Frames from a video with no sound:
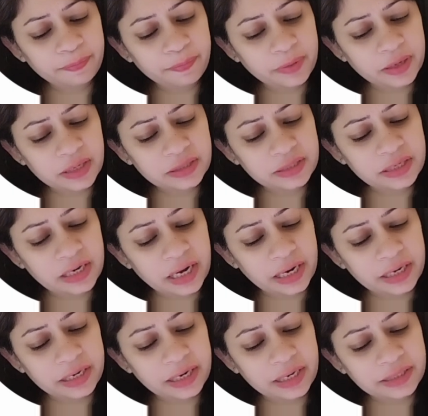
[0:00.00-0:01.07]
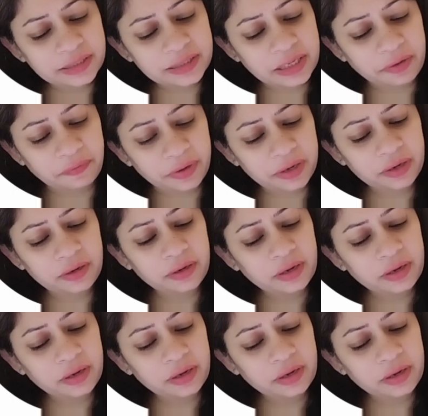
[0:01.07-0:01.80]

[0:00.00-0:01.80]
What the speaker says: plus 997,